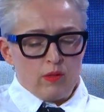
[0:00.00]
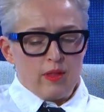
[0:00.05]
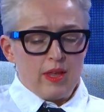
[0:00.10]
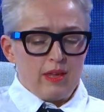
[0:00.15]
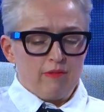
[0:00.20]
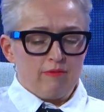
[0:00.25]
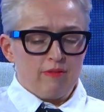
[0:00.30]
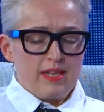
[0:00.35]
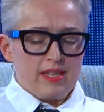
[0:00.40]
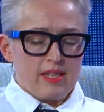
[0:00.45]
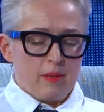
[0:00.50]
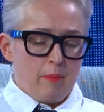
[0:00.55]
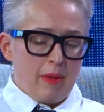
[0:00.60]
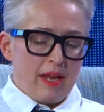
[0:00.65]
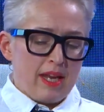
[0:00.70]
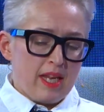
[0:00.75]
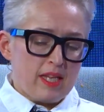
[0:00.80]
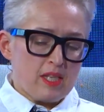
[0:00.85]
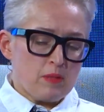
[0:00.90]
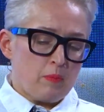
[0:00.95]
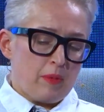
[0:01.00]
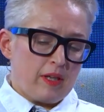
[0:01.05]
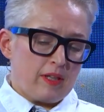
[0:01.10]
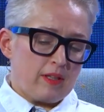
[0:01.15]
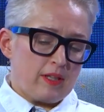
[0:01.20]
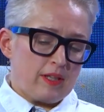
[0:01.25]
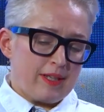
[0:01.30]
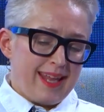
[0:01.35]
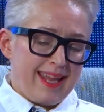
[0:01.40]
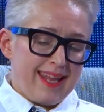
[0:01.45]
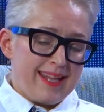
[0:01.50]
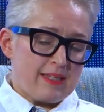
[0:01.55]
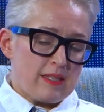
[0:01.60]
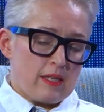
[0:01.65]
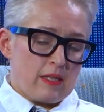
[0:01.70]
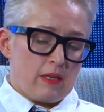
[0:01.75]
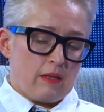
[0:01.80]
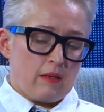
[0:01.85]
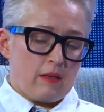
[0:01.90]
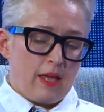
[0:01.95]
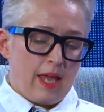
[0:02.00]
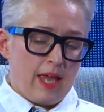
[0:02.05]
the risk management data